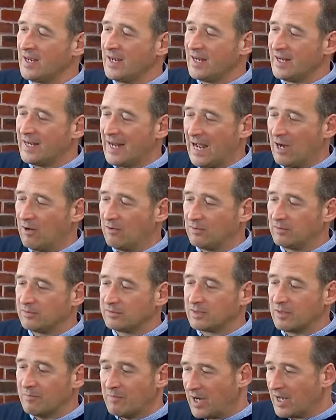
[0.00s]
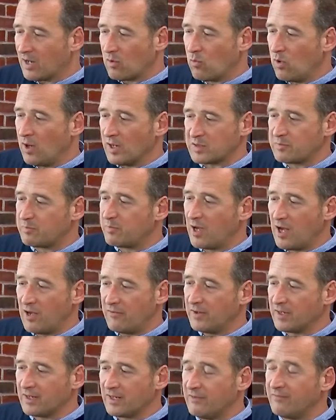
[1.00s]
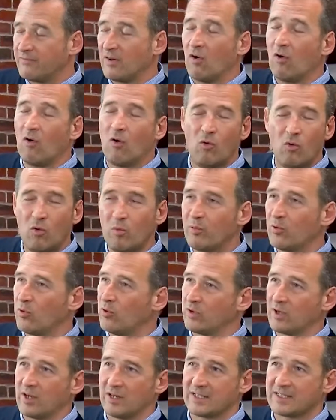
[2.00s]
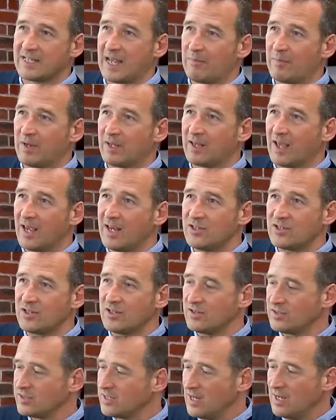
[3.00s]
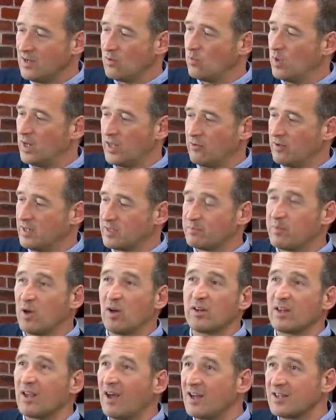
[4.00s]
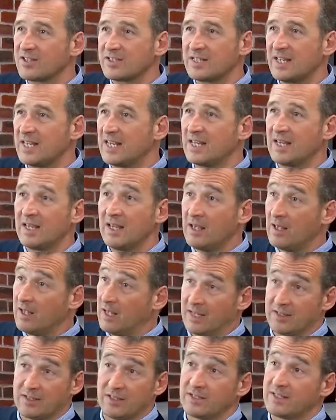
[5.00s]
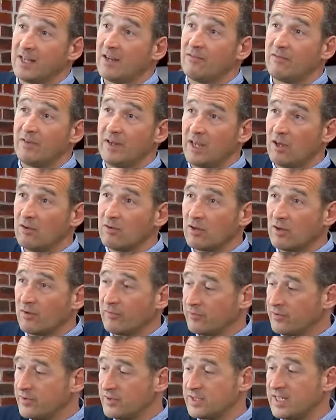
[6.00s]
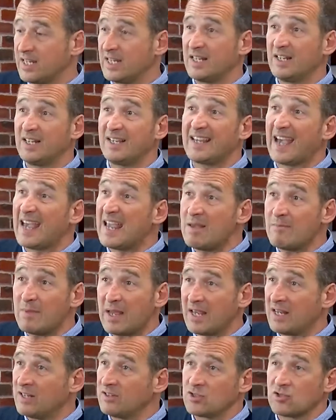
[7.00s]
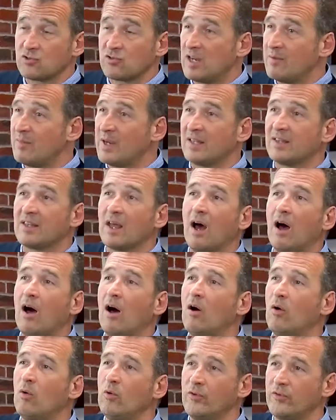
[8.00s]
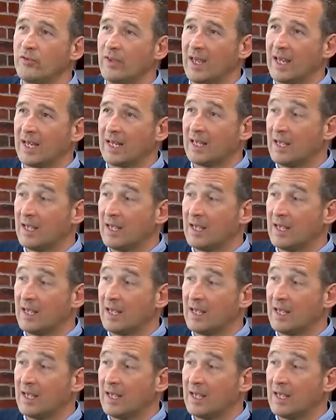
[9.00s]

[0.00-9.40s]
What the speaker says: Now, the mic works perfectly for all broadcast applications, whether it's podcasting, as I said, video conferencing, gaming, streaming, the whole thing.